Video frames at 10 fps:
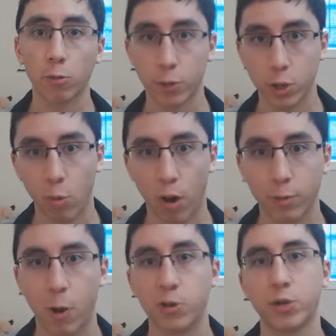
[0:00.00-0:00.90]
color you
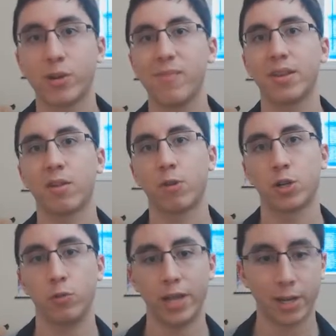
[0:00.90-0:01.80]
want while still keeping the
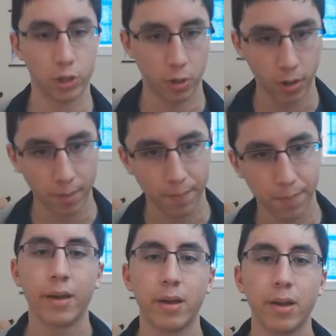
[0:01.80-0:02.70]
original texture.
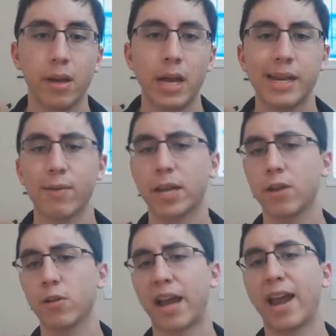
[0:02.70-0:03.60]
Down
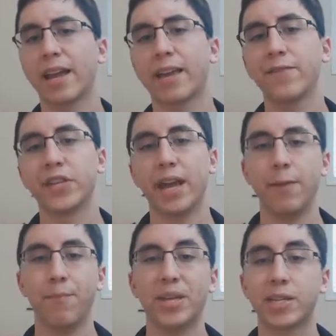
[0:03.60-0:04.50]
here it kind of gives
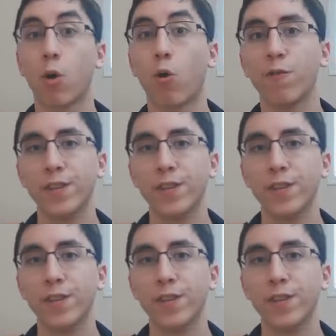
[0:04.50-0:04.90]
a mystical